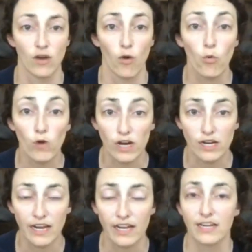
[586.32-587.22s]

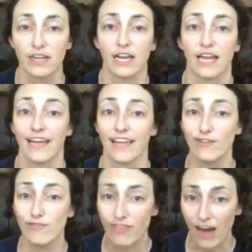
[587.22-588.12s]
Or
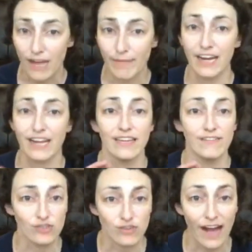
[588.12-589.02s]
you've thought about it, you've
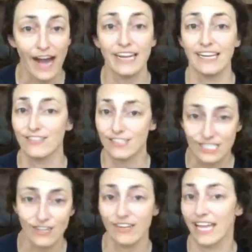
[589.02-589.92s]
tried, and you
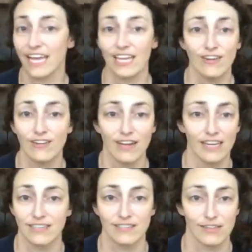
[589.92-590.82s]
still can't utilize
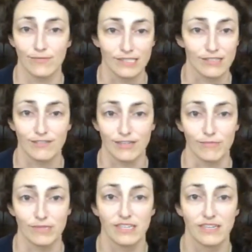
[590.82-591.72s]
those other muscle
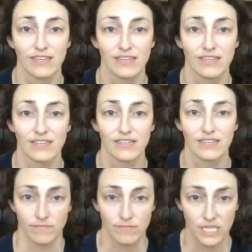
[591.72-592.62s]
groups.
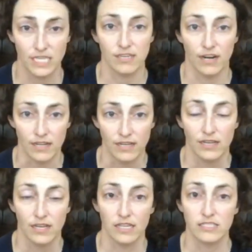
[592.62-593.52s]
It is hard.
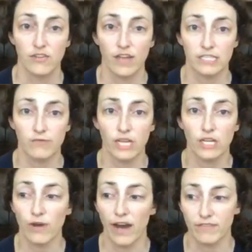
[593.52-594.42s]
And so that's why
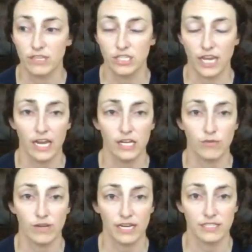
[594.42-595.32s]
you have to change
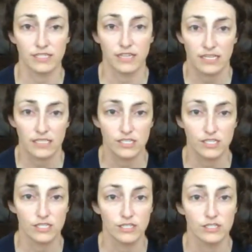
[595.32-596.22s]
what exercises
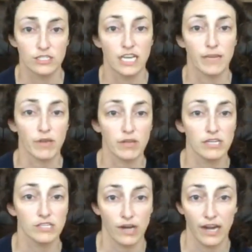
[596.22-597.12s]
you're typically
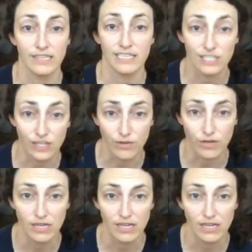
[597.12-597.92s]
trying to do.